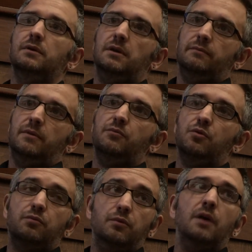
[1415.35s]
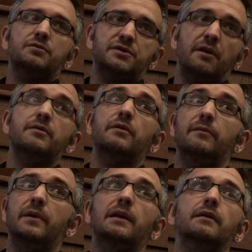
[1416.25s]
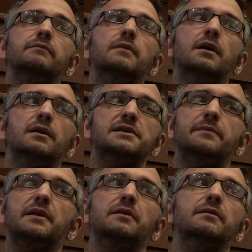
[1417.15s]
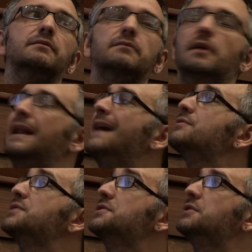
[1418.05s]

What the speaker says: And I'll show you in a minute something that allows us